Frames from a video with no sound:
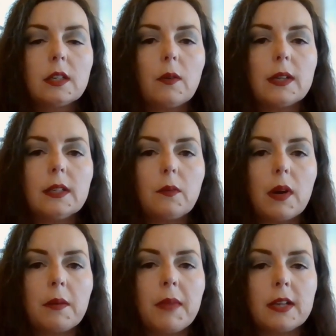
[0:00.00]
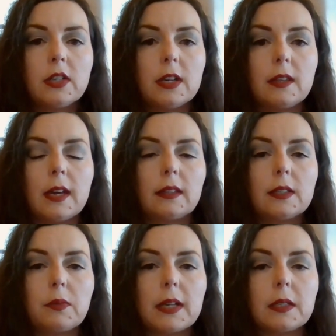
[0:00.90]
So I did want to mention that
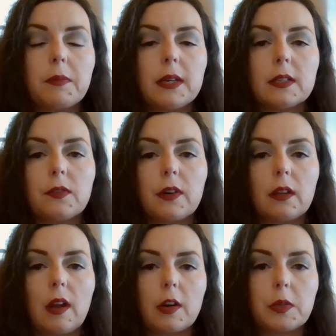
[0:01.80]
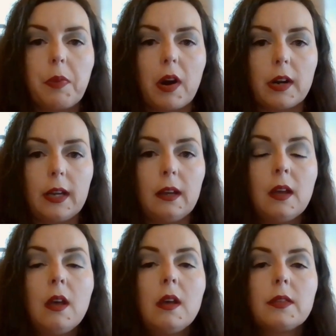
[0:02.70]
this recipe is for a large party.
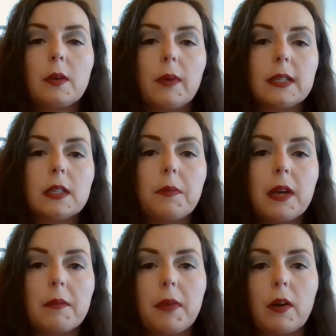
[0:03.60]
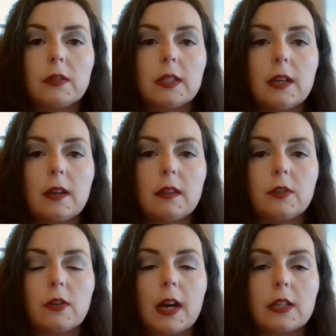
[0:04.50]
The recipe I'm posting and
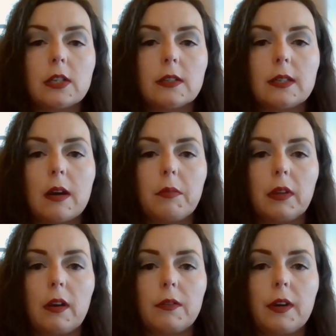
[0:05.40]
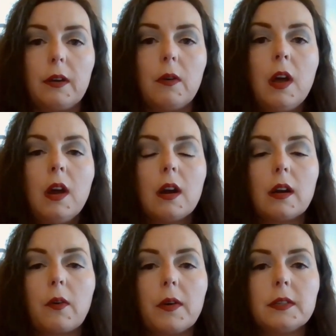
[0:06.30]
the directions down below, though,
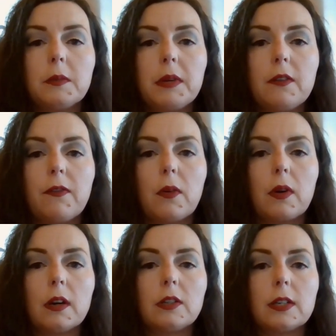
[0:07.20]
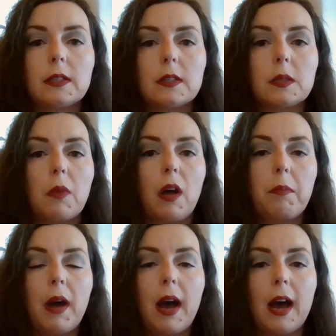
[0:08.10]
are going to be for just a
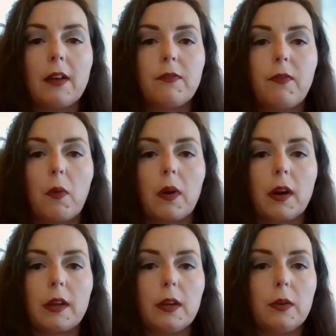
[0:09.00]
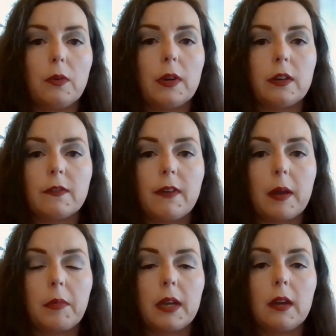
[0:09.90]
small pot for you and your
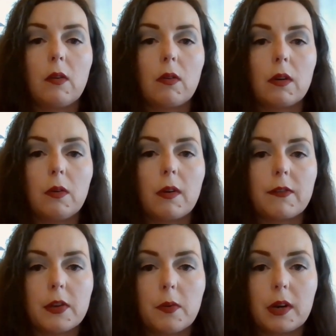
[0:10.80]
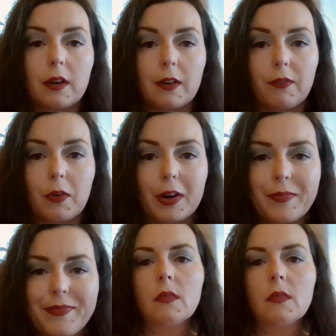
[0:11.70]
family or whoever you want to cook for.